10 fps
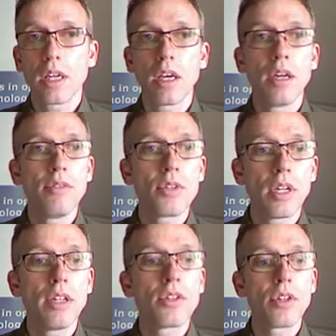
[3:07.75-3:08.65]
kind of
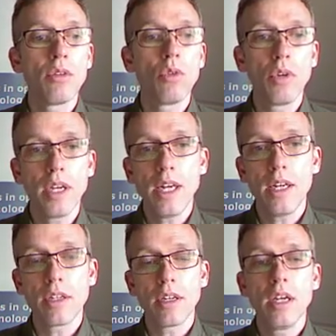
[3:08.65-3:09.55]
sensor or a
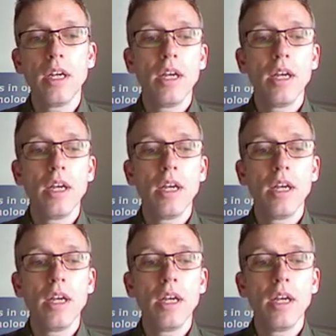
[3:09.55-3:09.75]
heater,